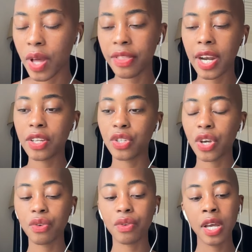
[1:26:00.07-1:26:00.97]
I
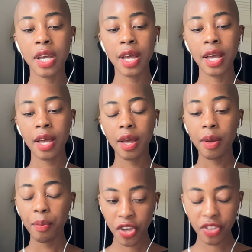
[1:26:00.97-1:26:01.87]
don't
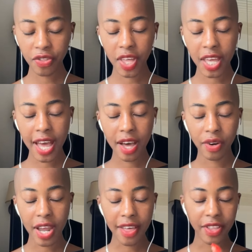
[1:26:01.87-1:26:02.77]
put the thing out
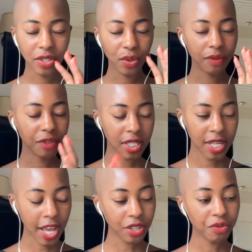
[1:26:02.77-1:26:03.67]
and then sort of
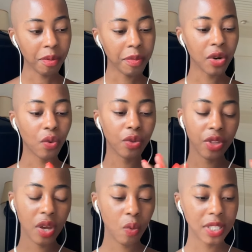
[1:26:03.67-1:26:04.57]
detach from it or
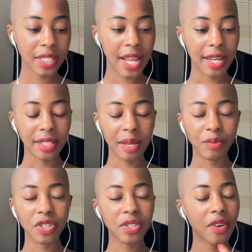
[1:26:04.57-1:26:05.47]
think what's next. I'm
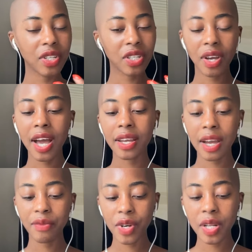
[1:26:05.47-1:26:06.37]
just going to, I, I
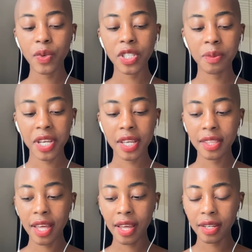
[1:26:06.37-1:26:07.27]
really want to be in
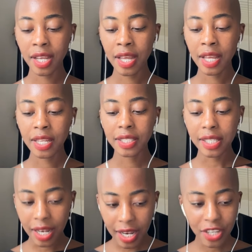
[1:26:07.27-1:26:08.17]
that
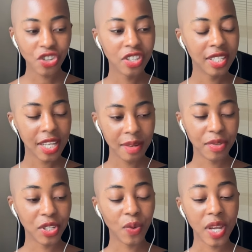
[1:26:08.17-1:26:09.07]
delicious in
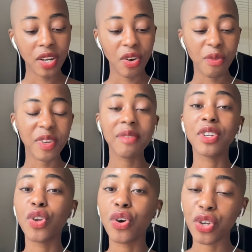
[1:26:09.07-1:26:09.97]
between of even
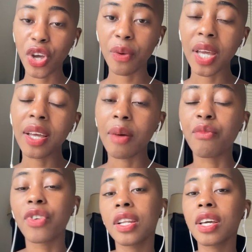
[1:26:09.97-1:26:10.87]
not knowing. I'm
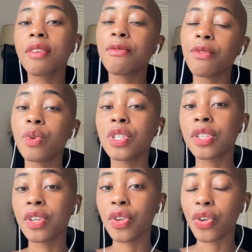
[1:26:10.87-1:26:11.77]
really looking forward to the
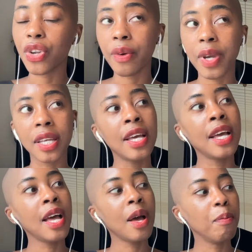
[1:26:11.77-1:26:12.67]
not knowing,
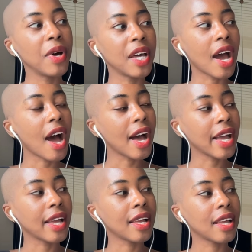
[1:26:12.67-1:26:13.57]
but
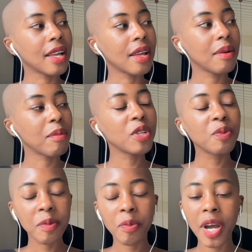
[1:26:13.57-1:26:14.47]
I, most
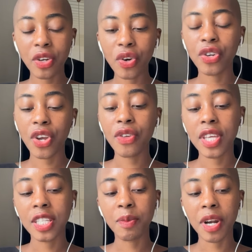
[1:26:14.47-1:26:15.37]
people might not know
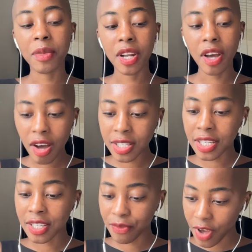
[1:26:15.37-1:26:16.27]
this, but I'm an
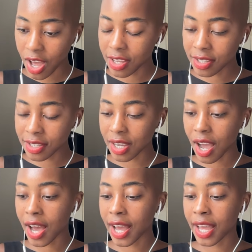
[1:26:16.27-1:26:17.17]
artist first.
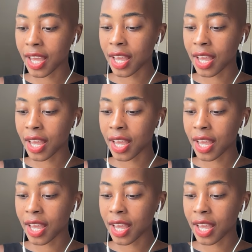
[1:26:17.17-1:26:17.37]
I